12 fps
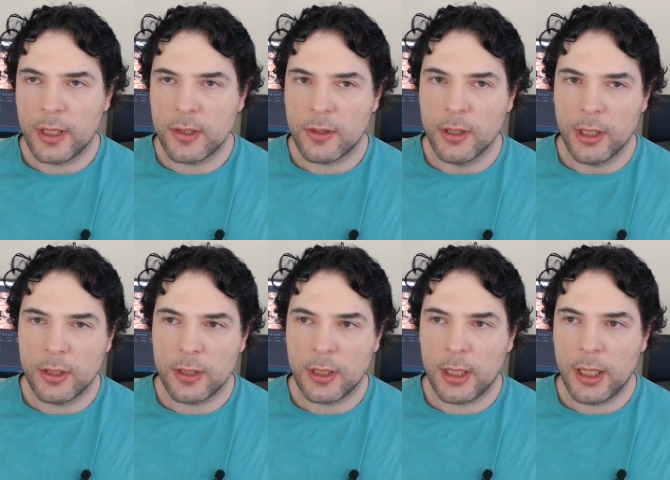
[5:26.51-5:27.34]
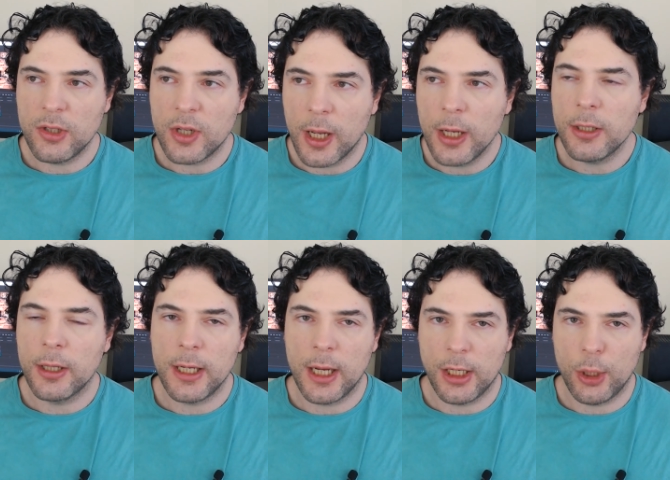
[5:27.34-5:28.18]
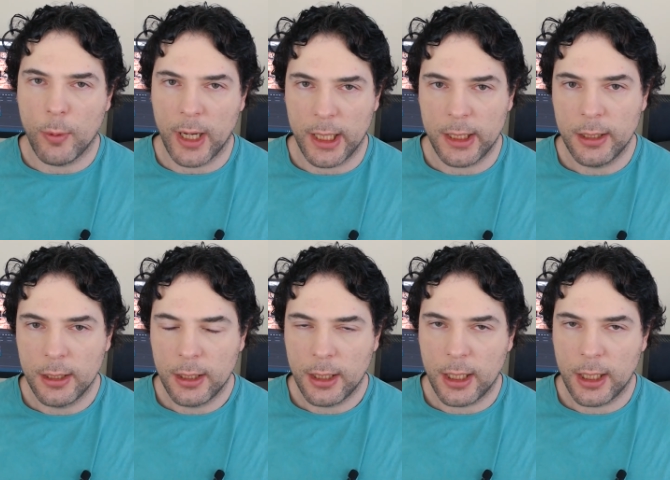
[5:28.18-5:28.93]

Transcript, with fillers: is that internally anyway,